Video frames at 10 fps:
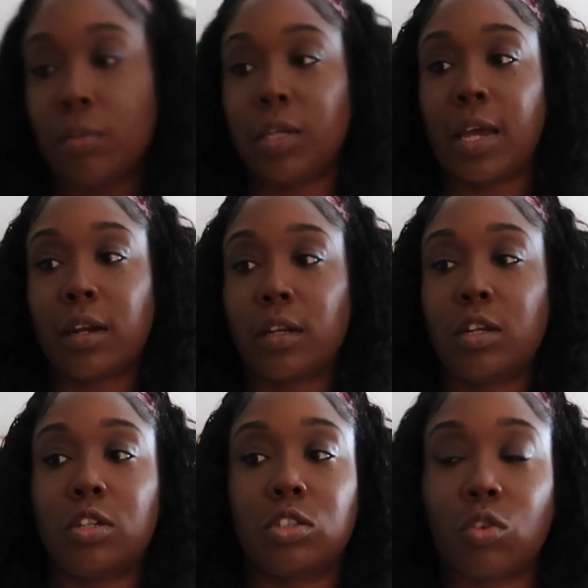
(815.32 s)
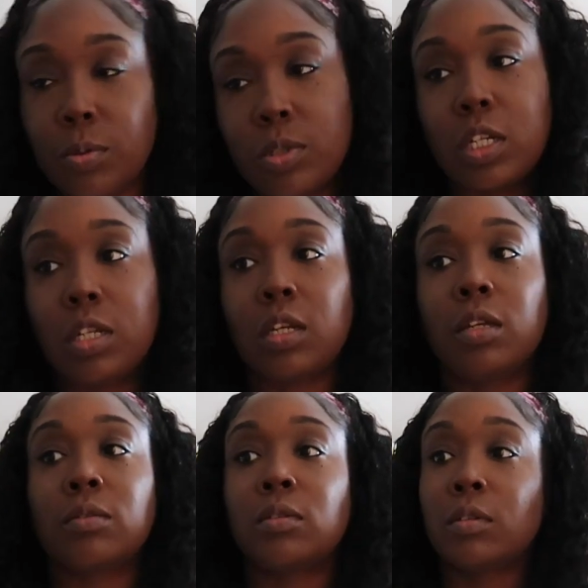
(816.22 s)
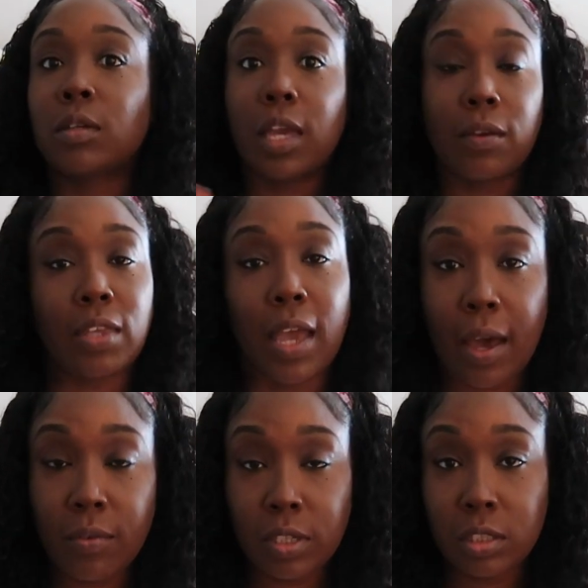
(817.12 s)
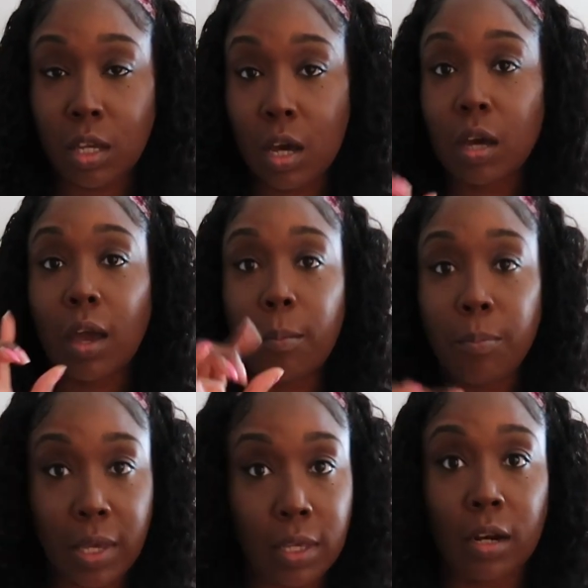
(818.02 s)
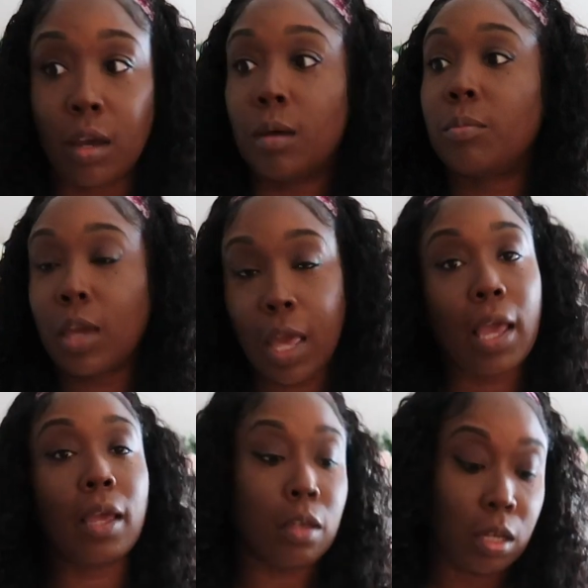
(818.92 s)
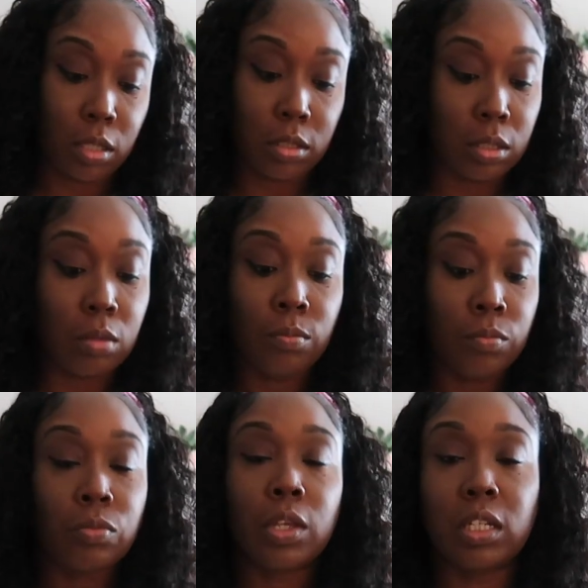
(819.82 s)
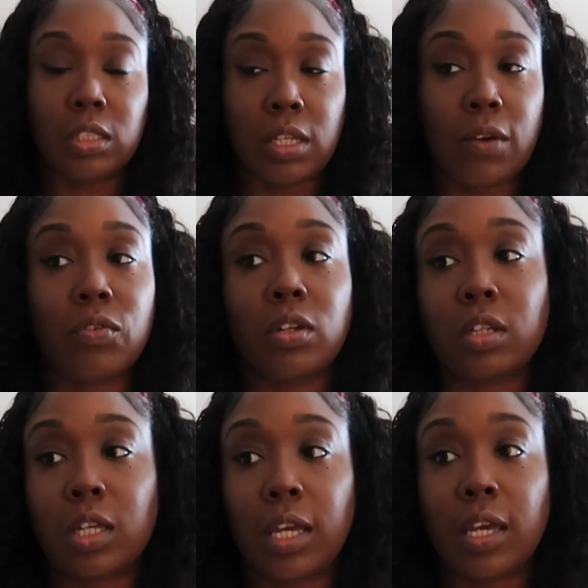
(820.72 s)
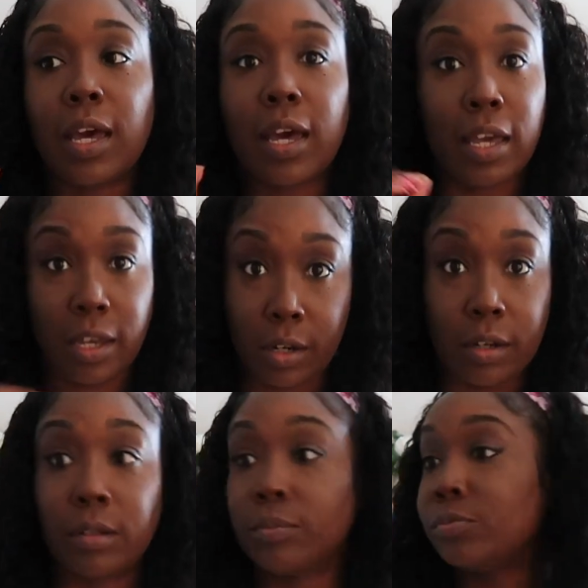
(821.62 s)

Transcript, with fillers: it'll be down in the description. If they have it in stock, pick it up, okay? Because it's definitely a hitter.